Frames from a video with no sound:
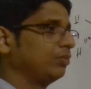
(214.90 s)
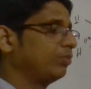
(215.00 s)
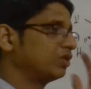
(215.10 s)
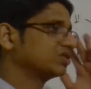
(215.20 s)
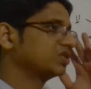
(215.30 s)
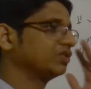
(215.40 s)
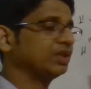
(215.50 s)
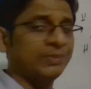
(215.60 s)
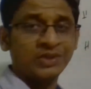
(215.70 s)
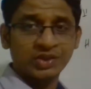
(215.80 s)
most of the
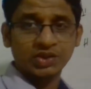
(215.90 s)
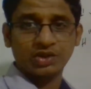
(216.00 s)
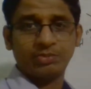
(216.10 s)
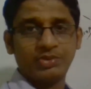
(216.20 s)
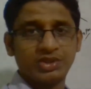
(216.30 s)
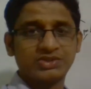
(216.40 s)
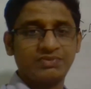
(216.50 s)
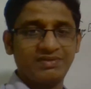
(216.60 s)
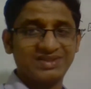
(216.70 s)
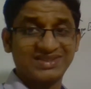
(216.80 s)
boron compounds
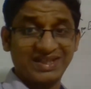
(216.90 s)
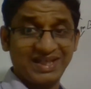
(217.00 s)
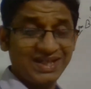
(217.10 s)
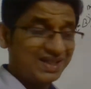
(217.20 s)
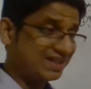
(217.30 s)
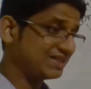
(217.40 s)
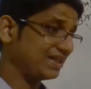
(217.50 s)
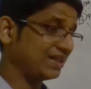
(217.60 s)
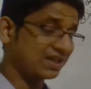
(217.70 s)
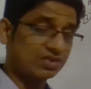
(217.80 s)
we will say it's an
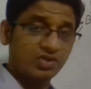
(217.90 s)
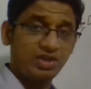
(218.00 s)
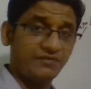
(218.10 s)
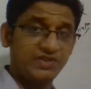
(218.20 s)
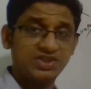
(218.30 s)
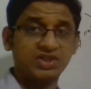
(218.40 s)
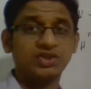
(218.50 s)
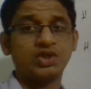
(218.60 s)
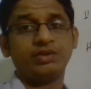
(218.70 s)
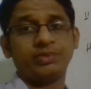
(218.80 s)
electron
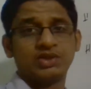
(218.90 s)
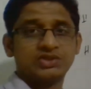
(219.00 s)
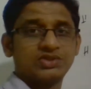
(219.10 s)
deficient compound,